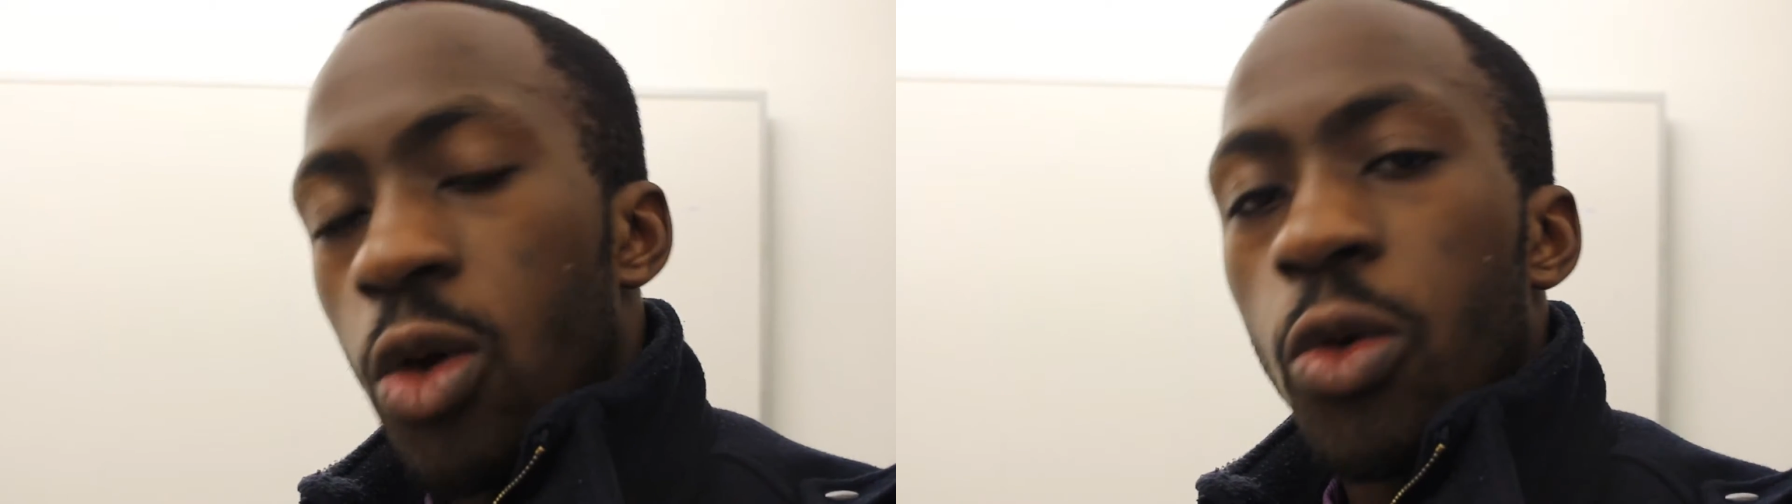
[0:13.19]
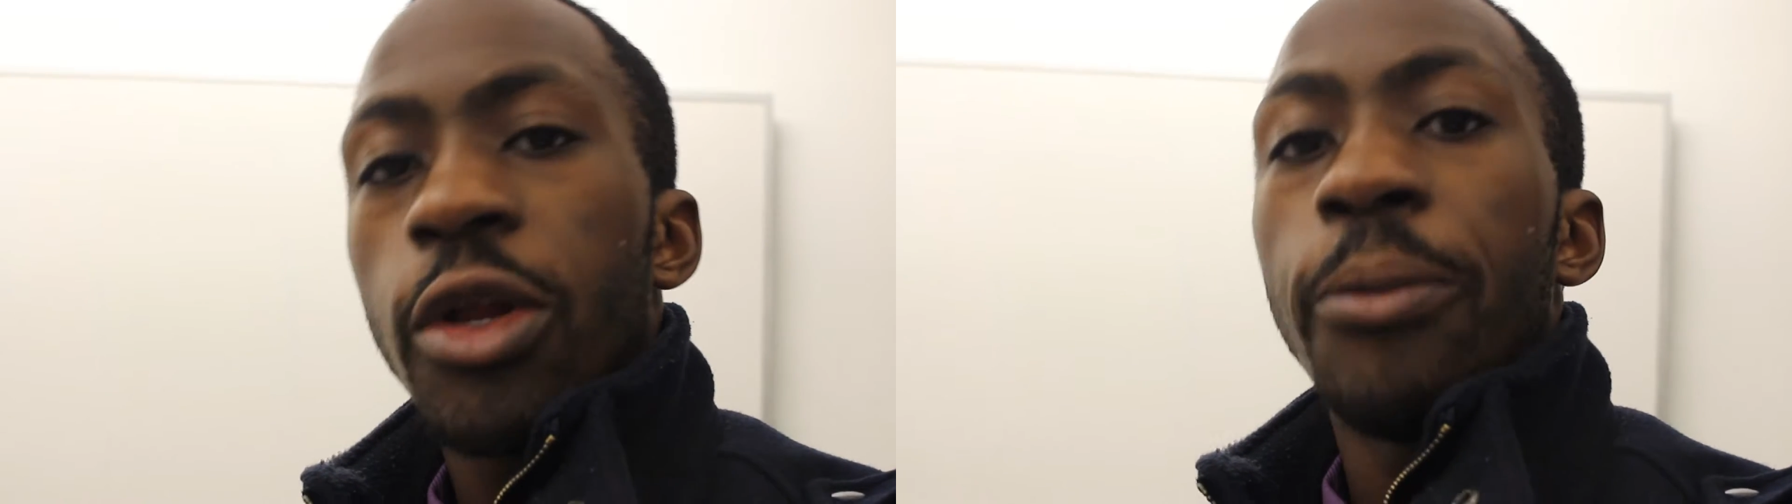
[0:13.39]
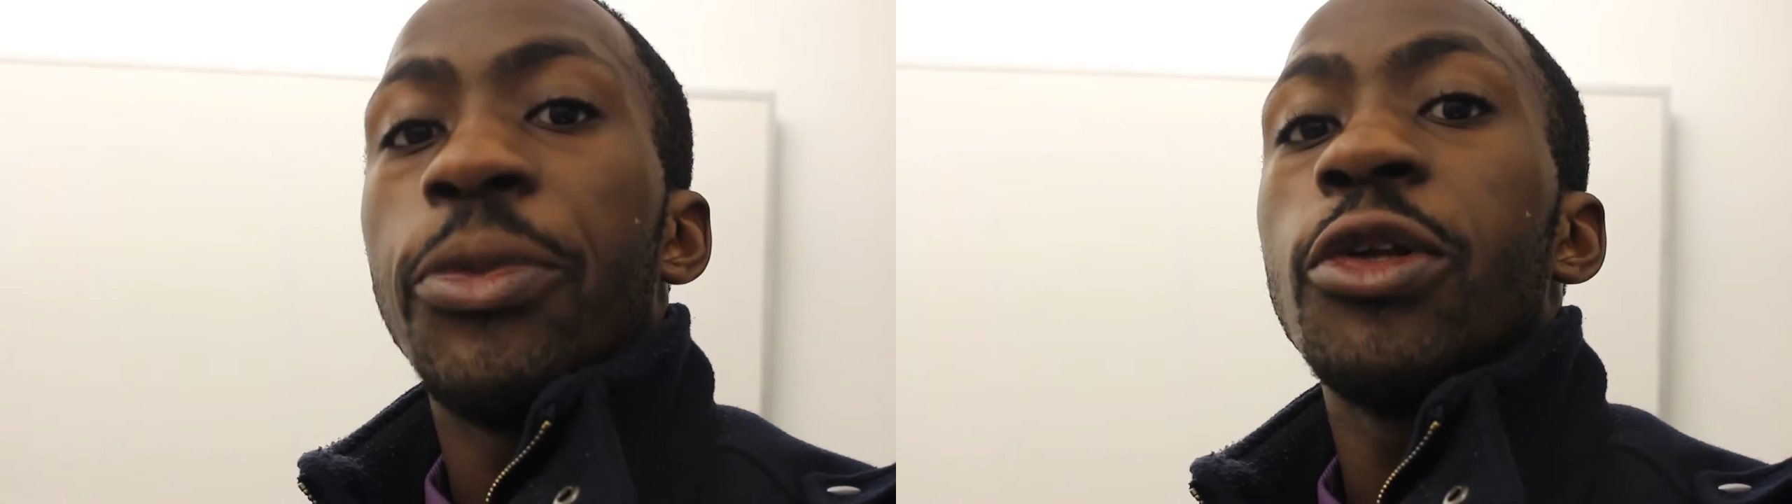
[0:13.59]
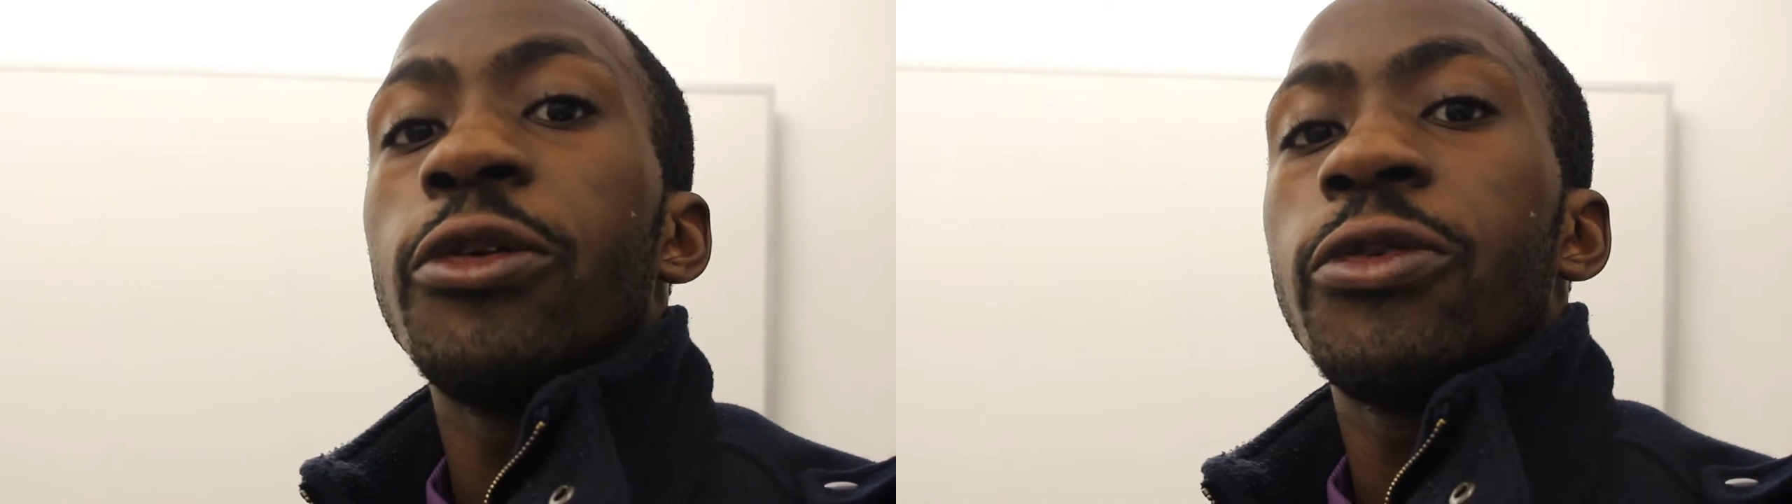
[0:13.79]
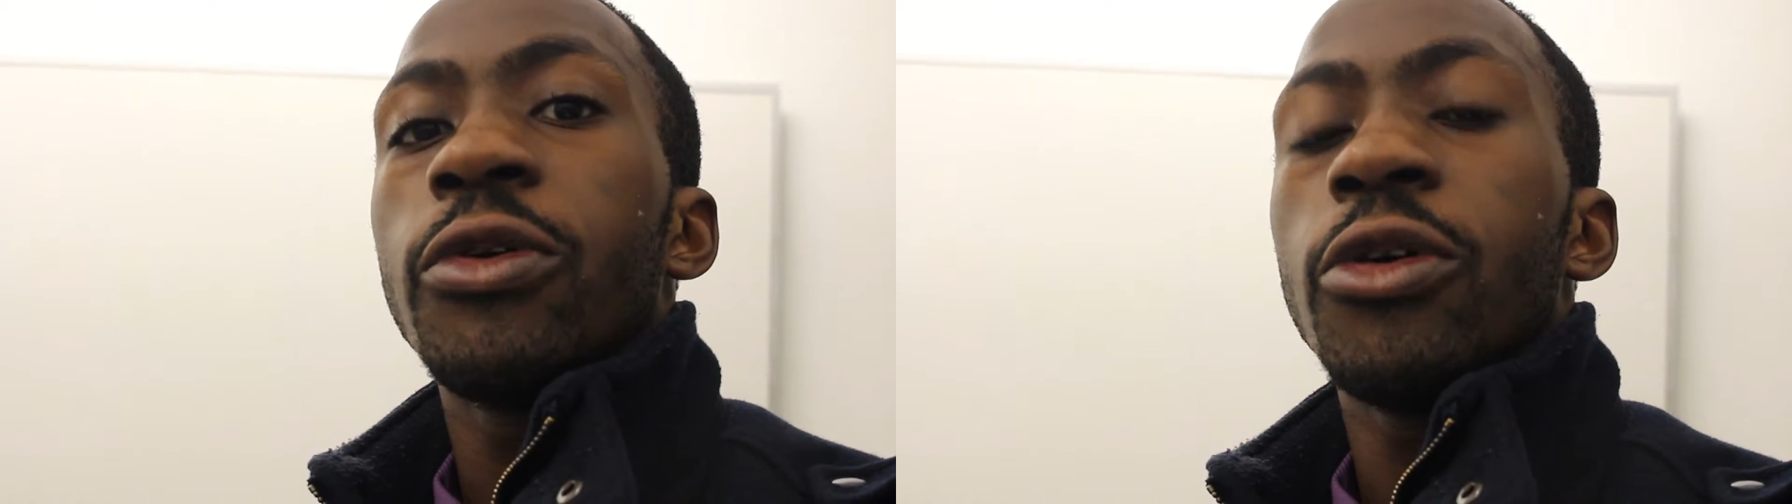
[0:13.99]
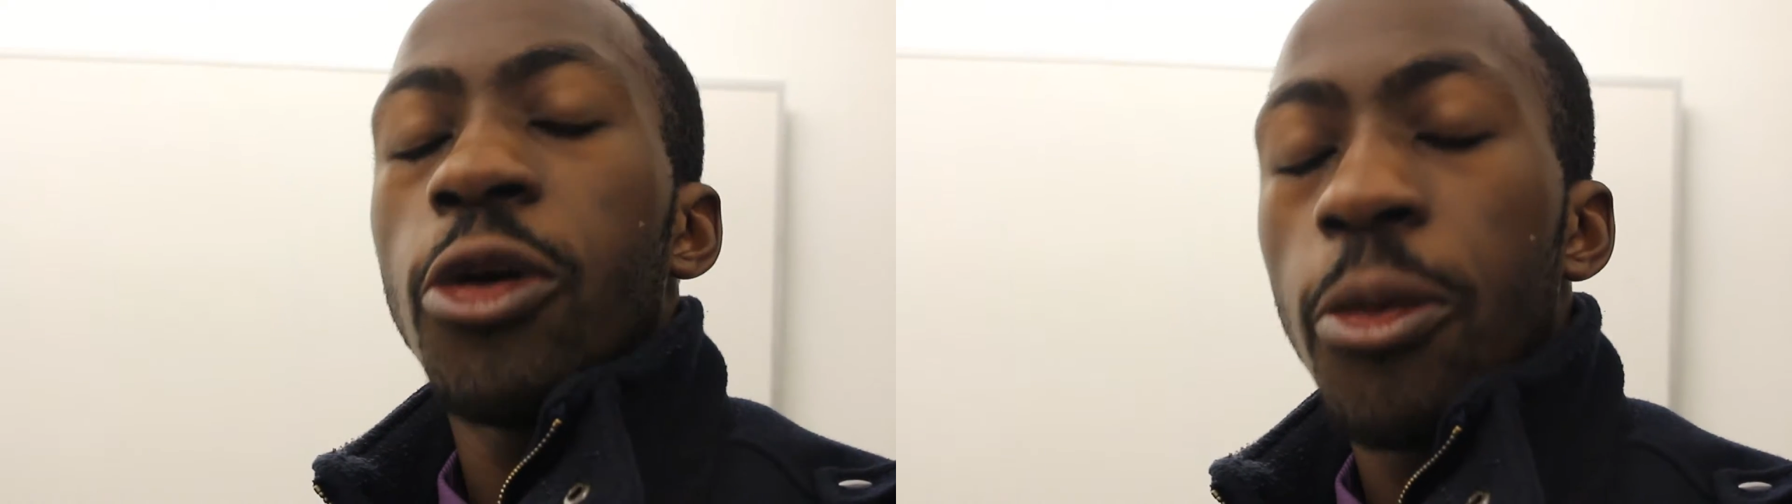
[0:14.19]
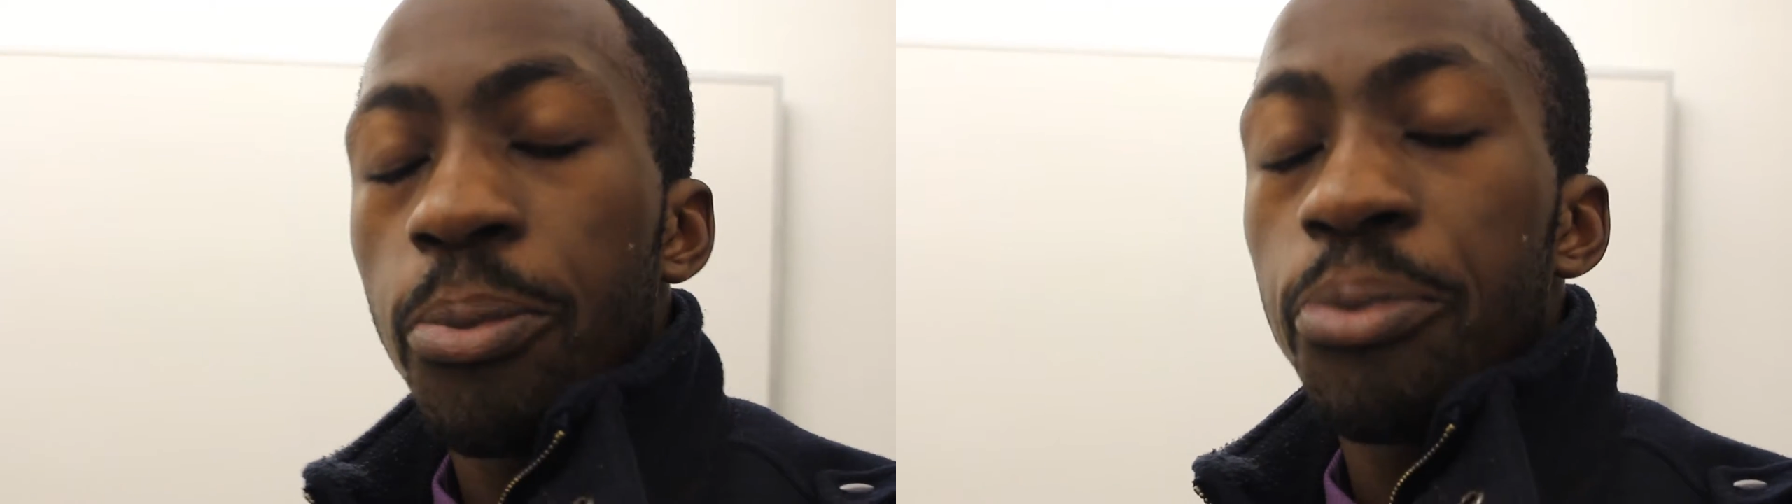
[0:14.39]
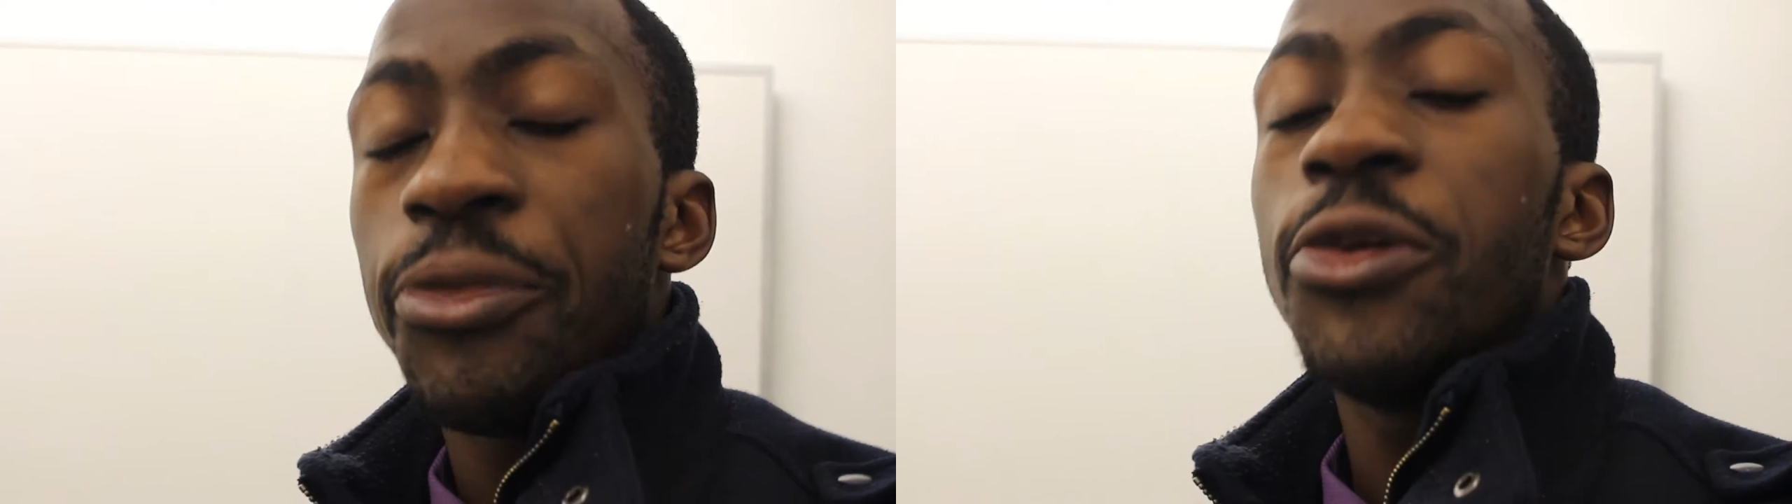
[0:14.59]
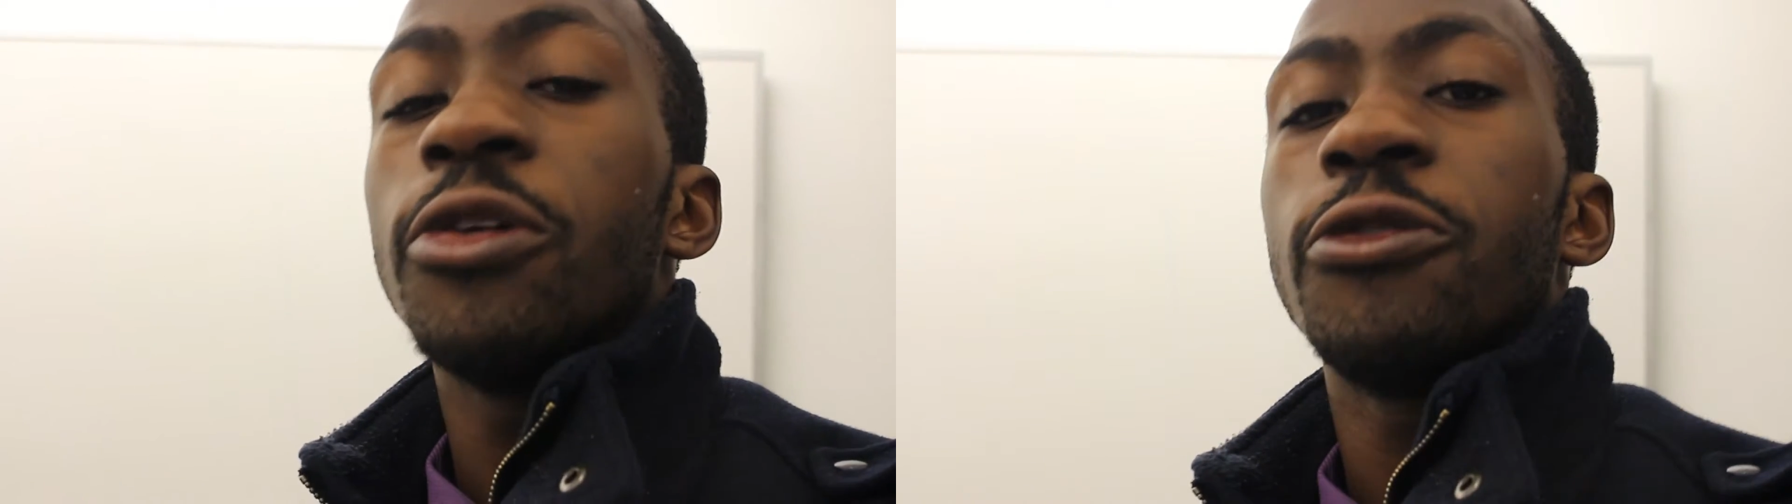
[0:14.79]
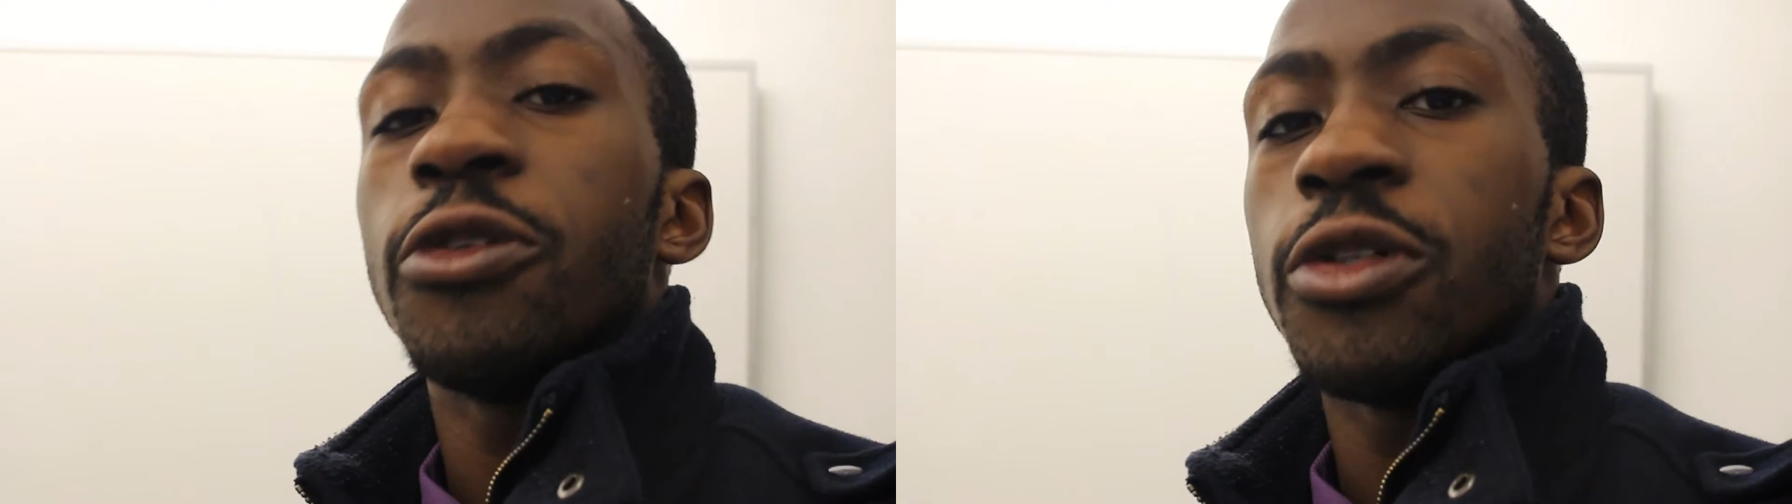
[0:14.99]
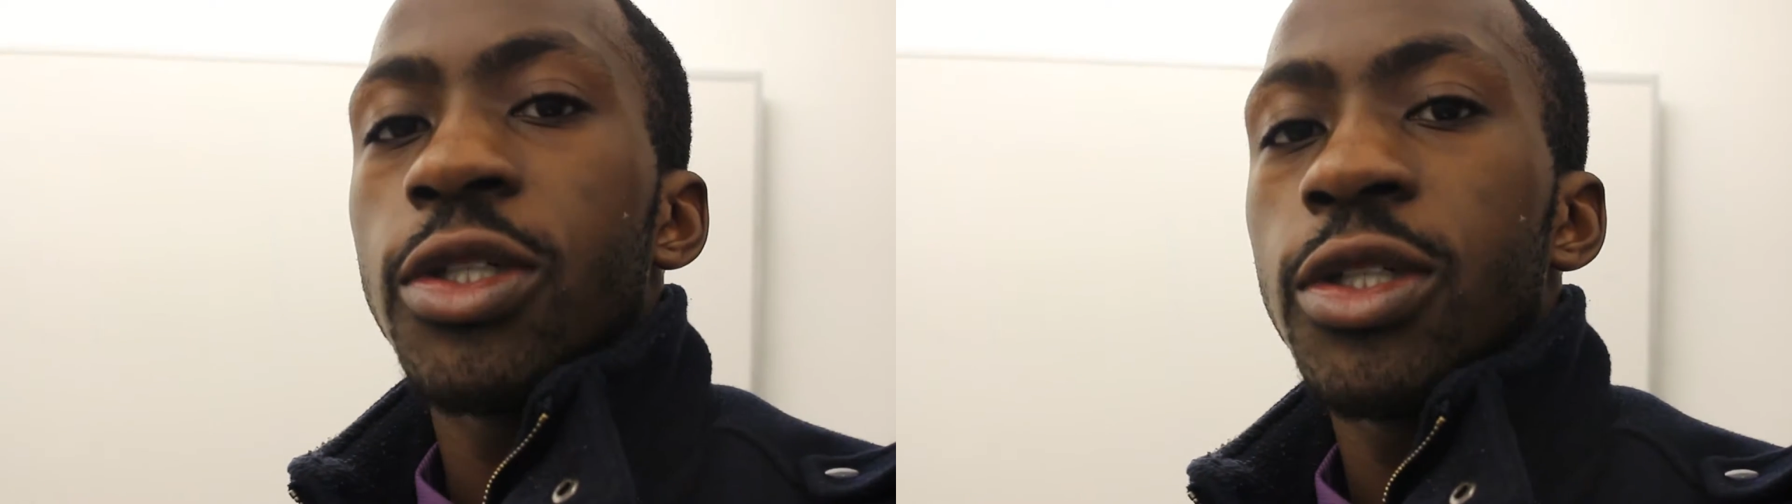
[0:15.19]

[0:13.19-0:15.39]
What a beautiful, beautiful